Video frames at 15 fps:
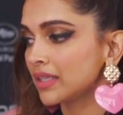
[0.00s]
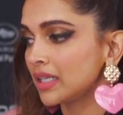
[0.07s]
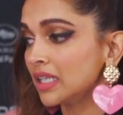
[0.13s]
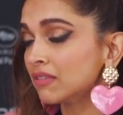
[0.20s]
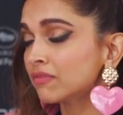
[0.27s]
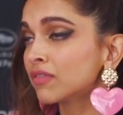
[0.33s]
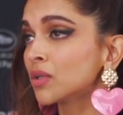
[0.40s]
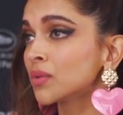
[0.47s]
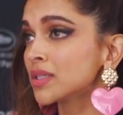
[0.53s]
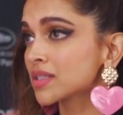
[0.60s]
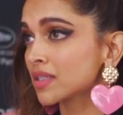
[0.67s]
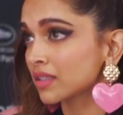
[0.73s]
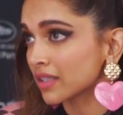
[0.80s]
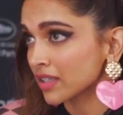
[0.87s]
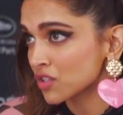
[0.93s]

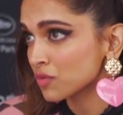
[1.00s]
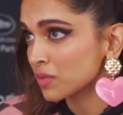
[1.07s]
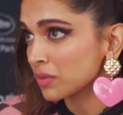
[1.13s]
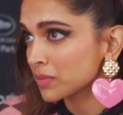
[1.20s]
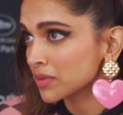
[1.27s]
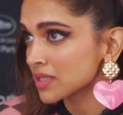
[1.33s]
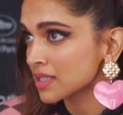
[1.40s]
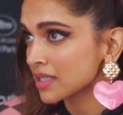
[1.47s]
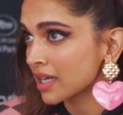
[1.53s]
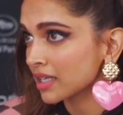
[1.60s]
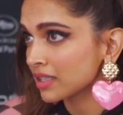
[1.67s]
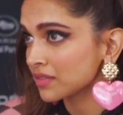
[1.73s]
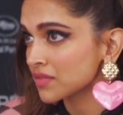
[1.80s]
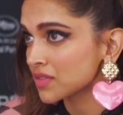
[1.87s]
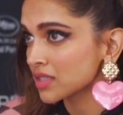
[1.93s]
influence and touch people's
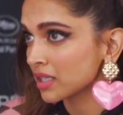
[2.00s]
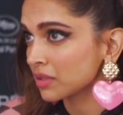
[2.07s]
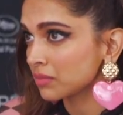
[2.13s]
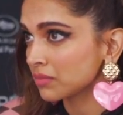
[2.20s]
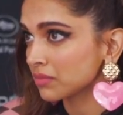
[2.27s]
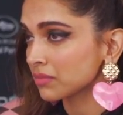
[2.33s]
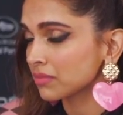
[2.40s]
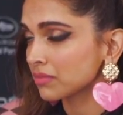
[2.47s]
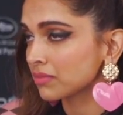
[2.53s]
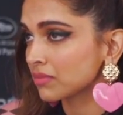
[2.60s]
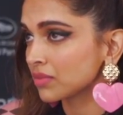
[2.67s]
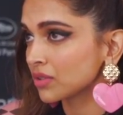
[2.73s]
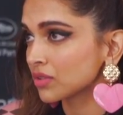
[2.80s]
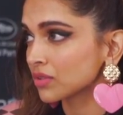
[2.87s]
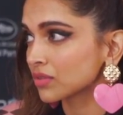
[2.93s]
lives. And,
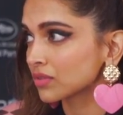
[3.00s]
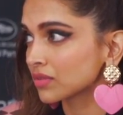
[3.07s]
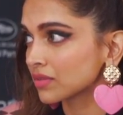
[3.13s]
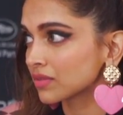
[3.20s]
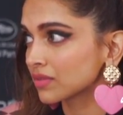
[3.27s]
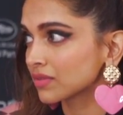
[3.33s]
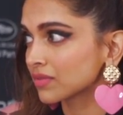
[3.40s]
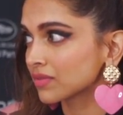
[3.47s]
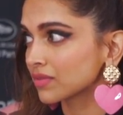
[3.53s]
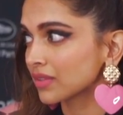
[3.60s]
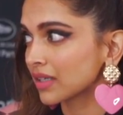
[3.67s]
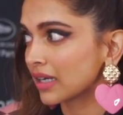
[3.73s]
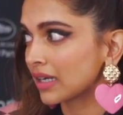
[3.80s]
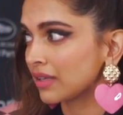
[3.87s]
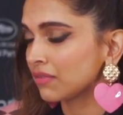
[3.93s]
you know,
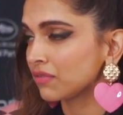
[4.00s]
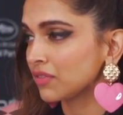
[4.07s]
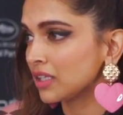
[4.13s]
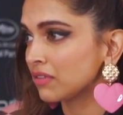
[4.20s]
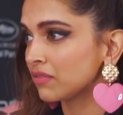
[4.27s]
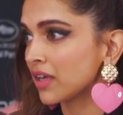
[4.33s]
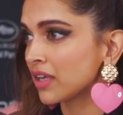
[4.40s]
I feel